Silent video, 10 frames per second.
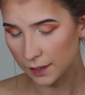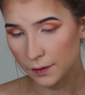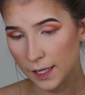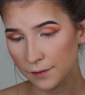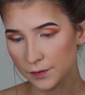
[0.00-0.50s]
I
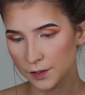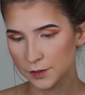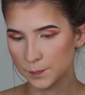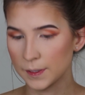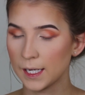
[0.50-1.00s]
don't have
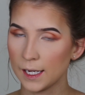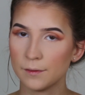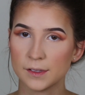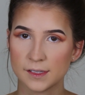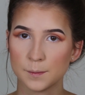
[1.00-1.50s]
those, but I
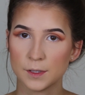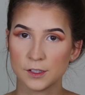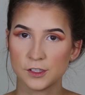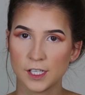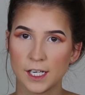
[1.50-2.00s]
have a
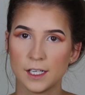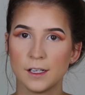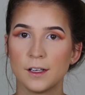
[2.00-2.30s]
similar shade